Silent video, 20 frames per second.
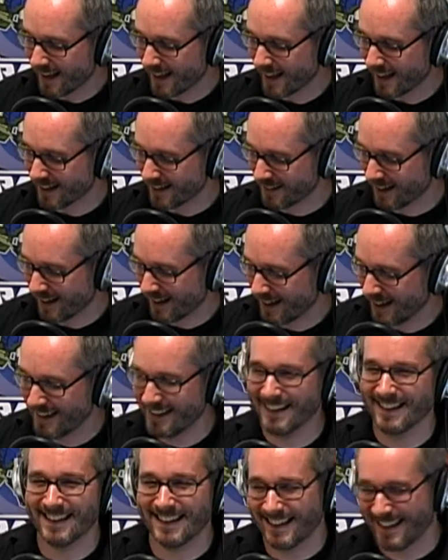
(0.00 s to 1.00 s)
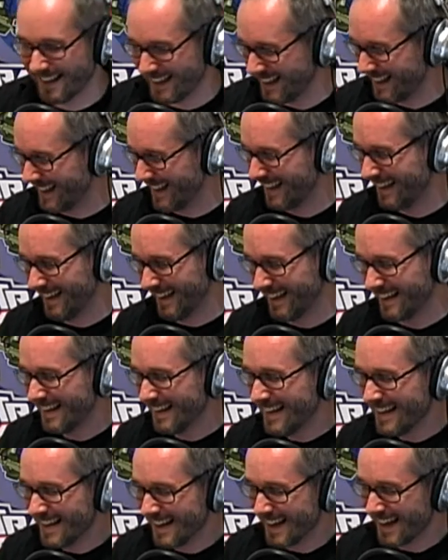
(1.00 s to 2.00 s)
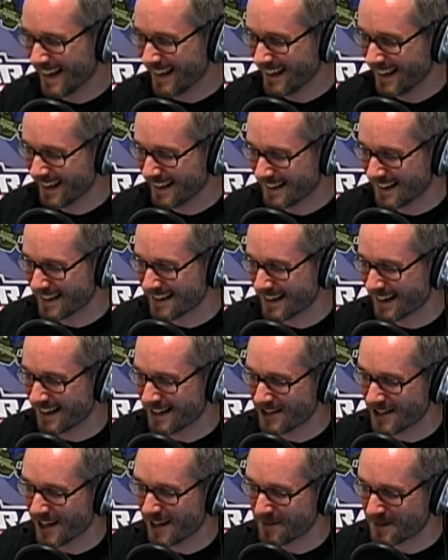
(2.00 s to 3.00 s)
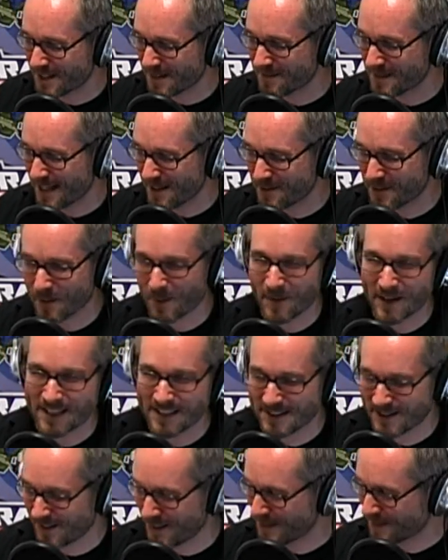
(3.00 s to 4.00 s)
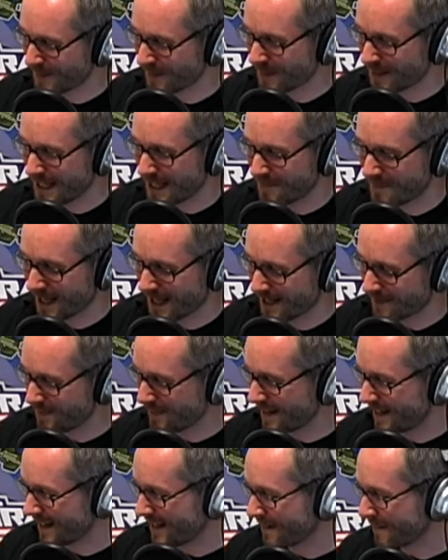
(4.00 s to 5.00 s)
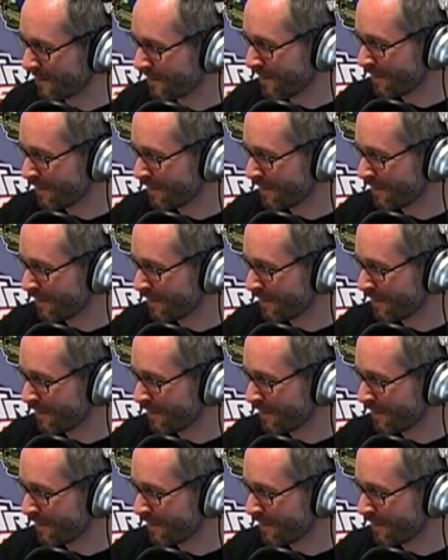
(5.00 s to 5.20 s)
and and it's our job sometimes when we're writing stories for them to keep that in mind.